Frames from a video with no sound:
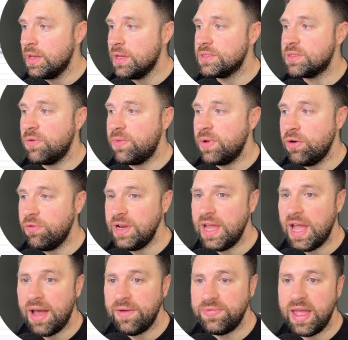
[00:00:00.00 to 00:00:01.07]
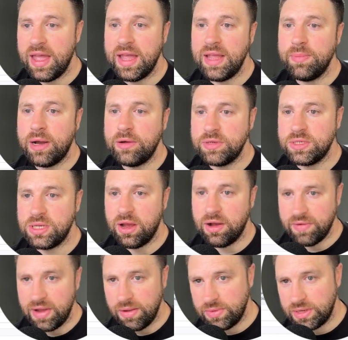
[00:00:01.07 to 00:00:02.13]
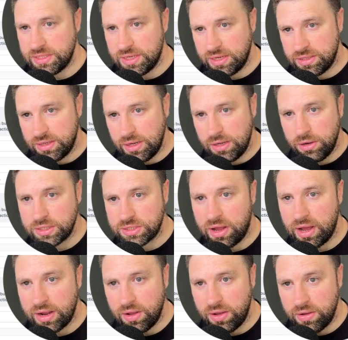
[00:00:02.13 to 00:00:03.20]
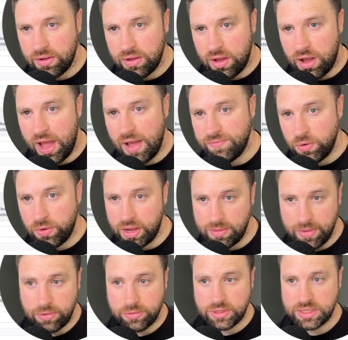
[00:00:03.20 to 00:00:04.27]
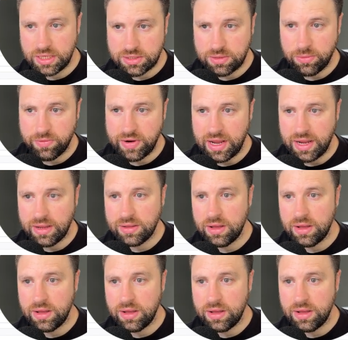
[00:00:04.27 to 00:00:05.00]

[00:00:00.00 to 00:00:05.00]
So if we already have their email on the CRM, it says, it looks like I have your email on the system already.